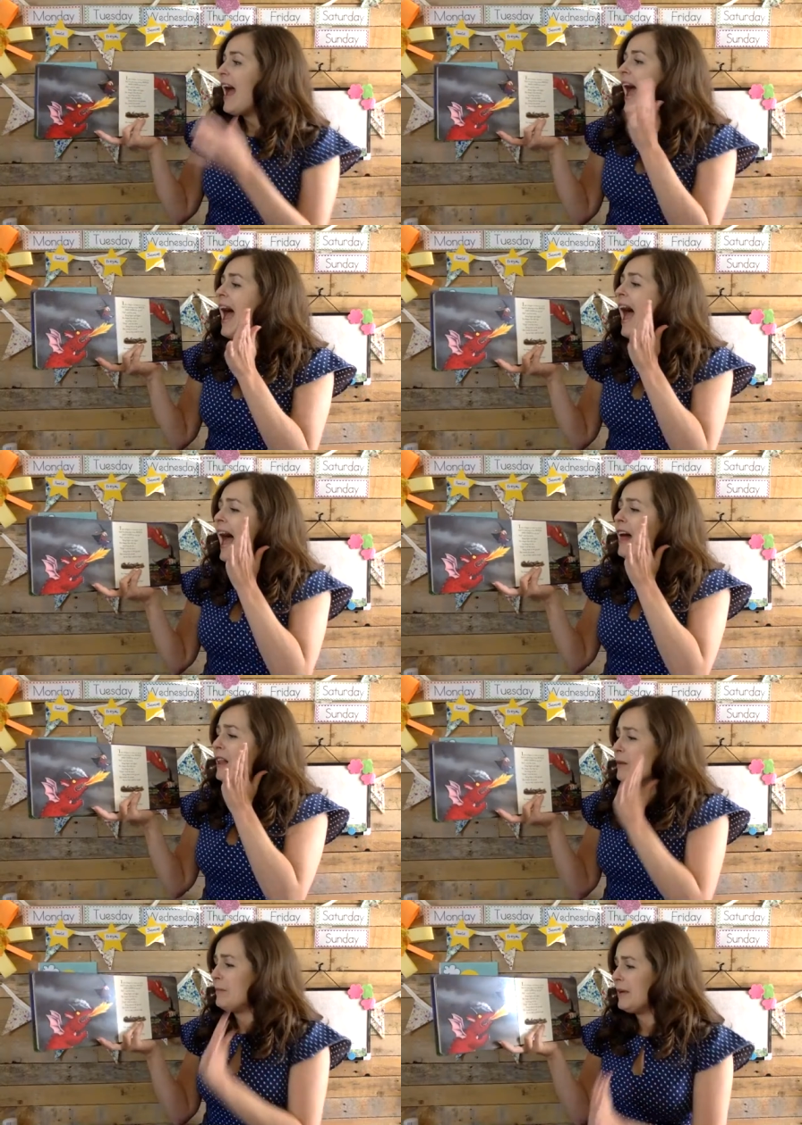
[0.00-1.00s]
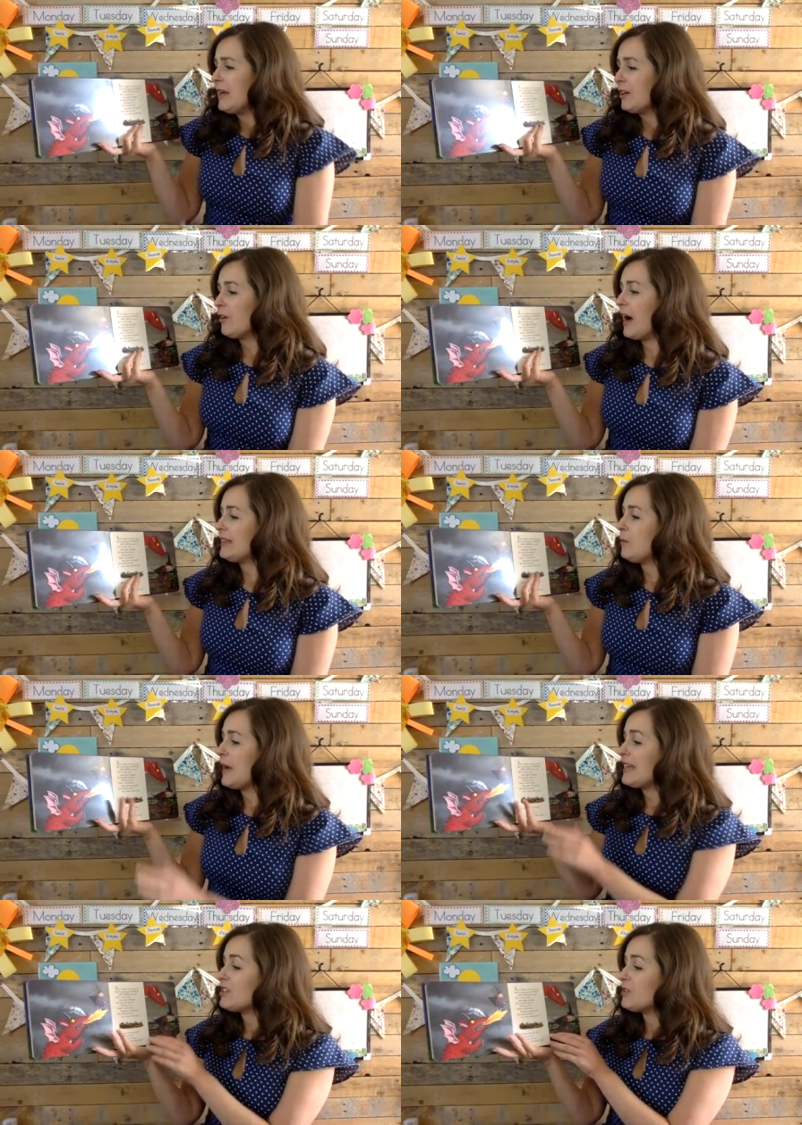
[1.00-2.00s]
Help! cried the
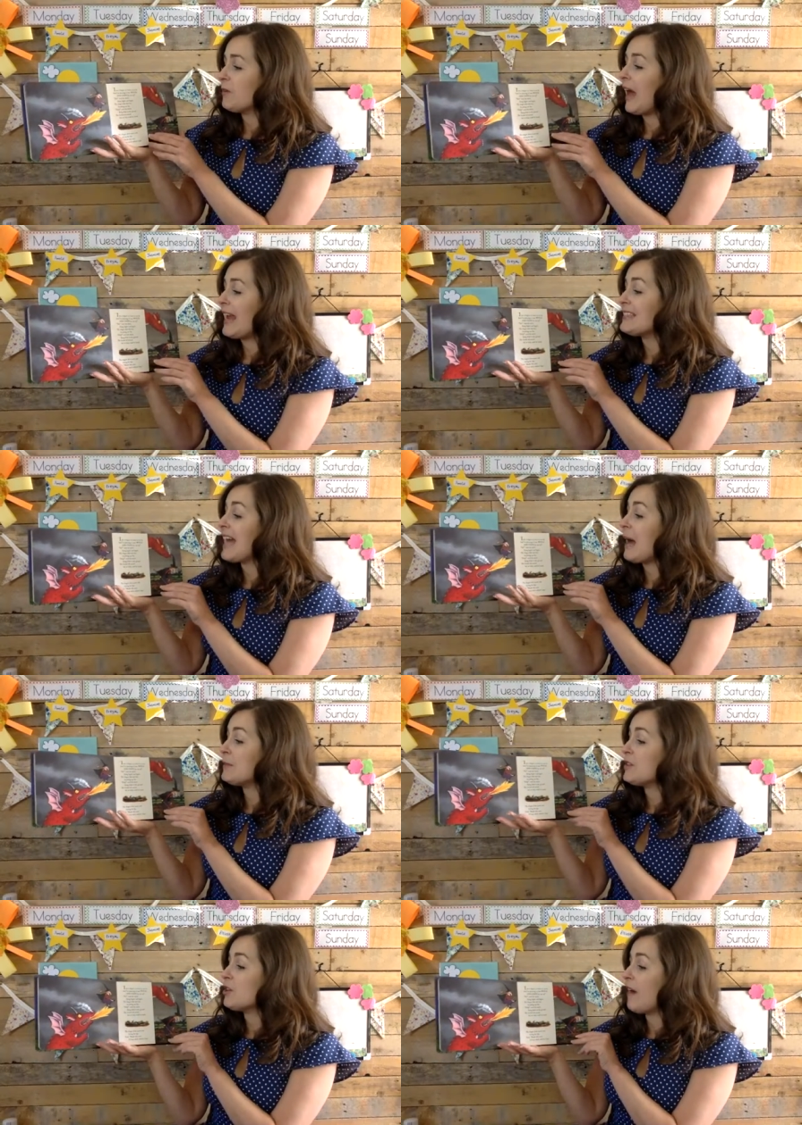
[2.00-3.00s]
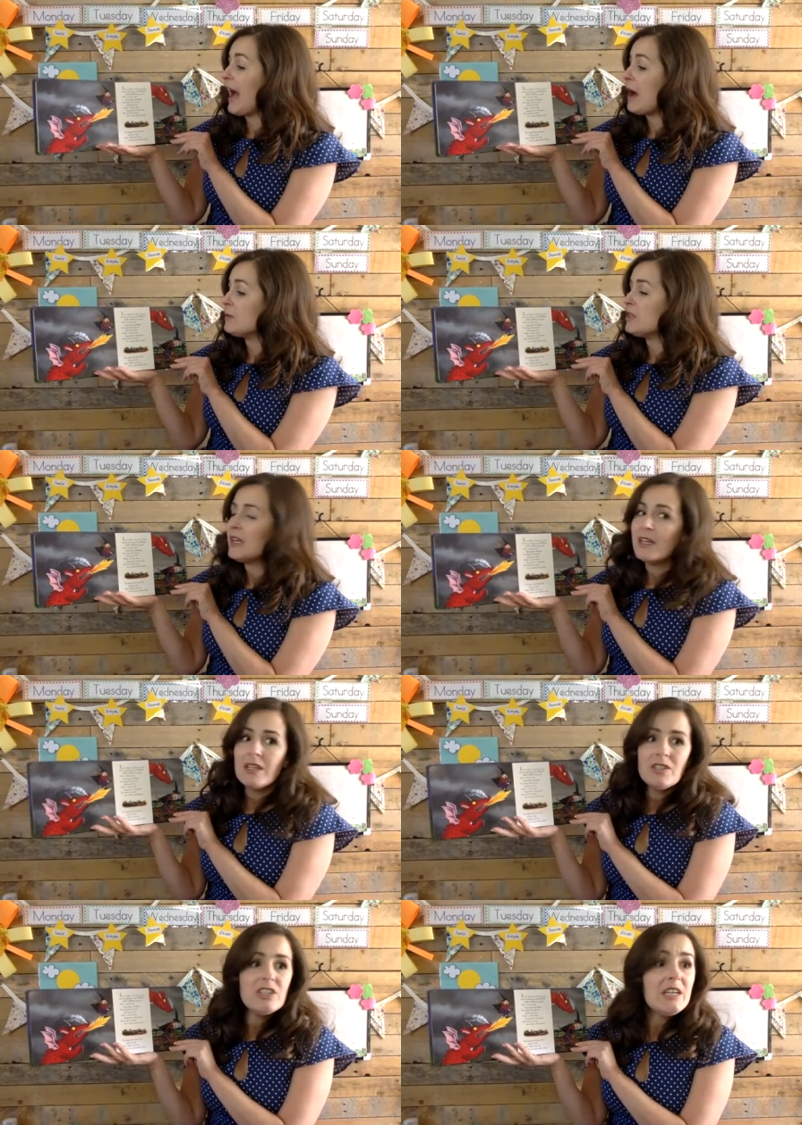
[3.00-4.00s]
witch, flying down to the ground.
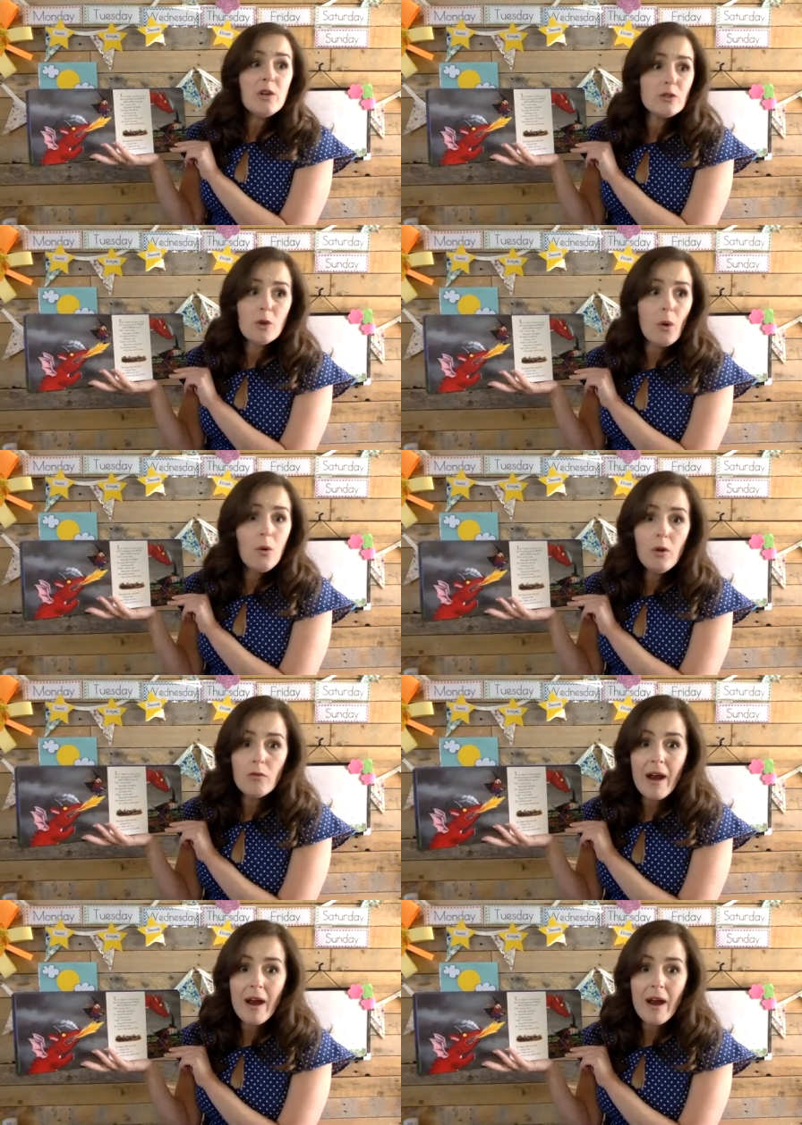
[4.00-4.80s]
She looked all